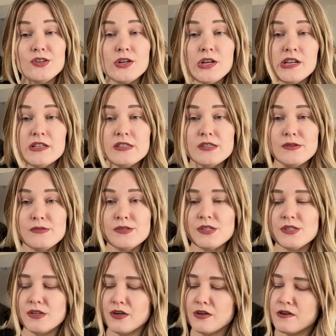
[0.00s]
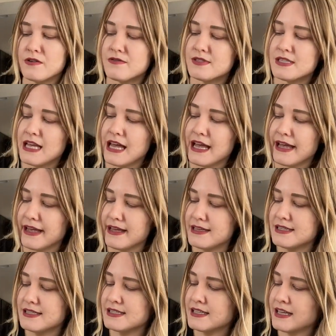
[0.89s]
also serves
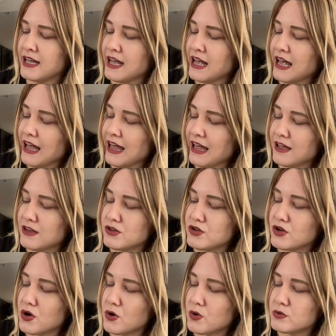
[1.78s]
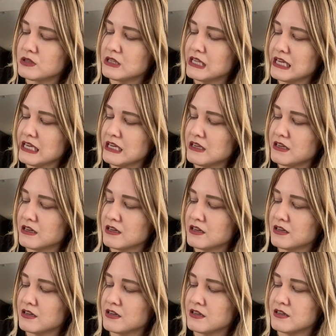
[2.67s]
as a no
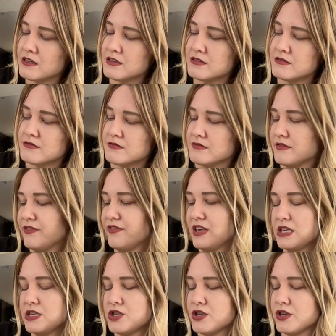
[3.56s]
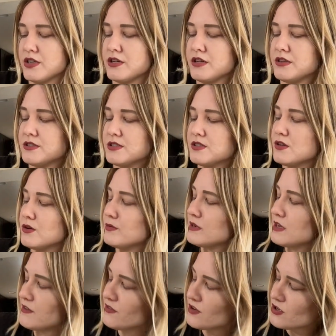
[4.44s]
leak feature. So
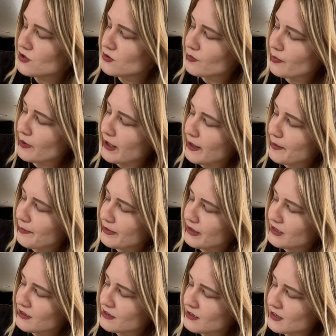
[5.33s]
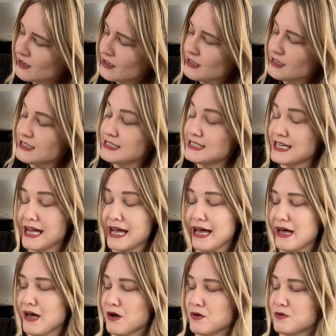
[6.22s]
whenever you pop it
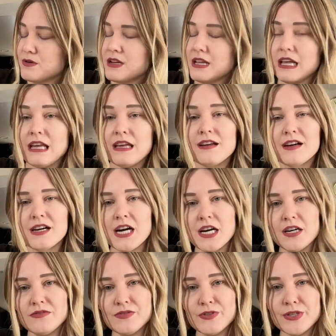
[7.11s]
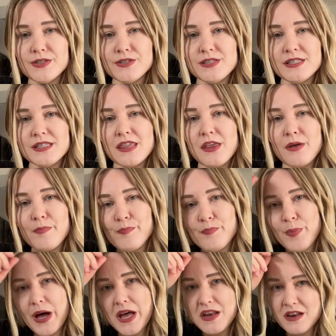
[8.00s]
down, it covers the
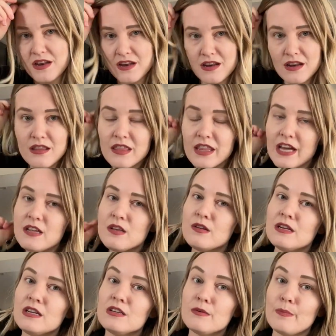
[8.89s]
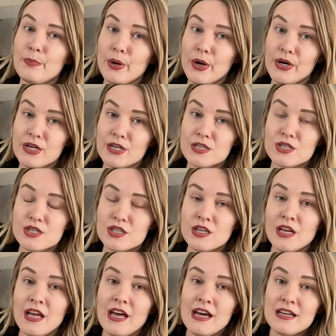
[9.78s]
button that you need to push
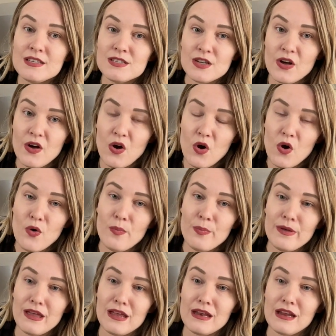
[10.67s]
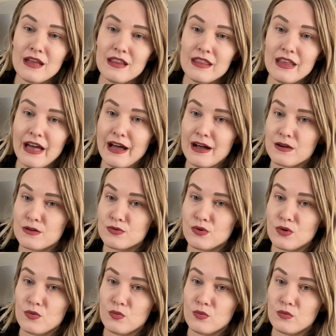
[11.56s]
to open the
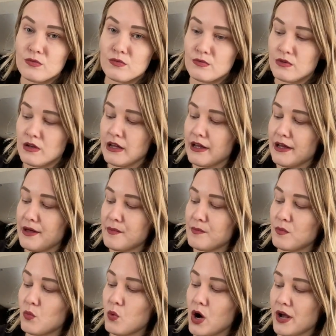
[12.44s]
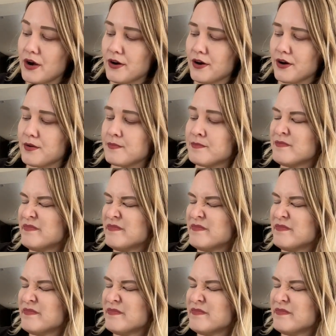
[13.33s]
actual water